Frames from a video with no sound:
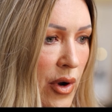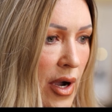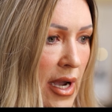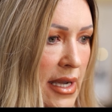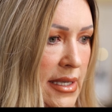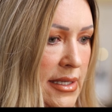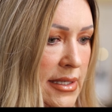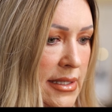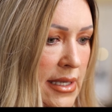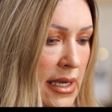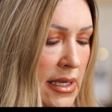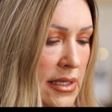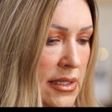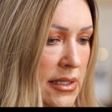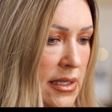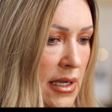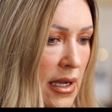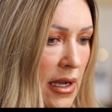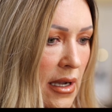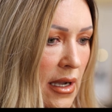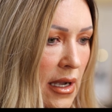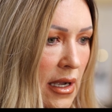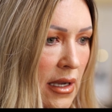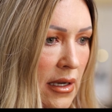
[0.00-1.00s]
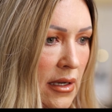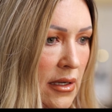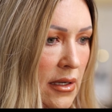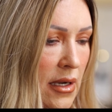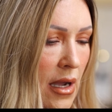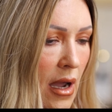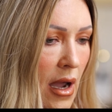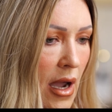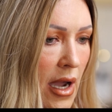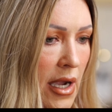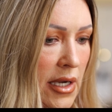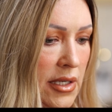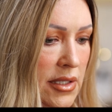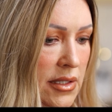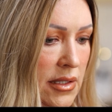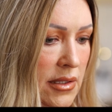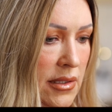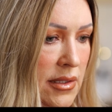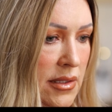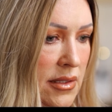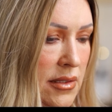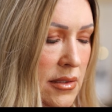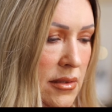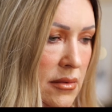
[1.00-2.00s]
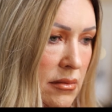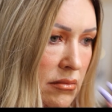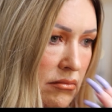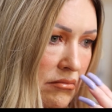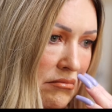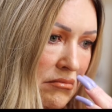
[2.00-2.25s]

I center and I just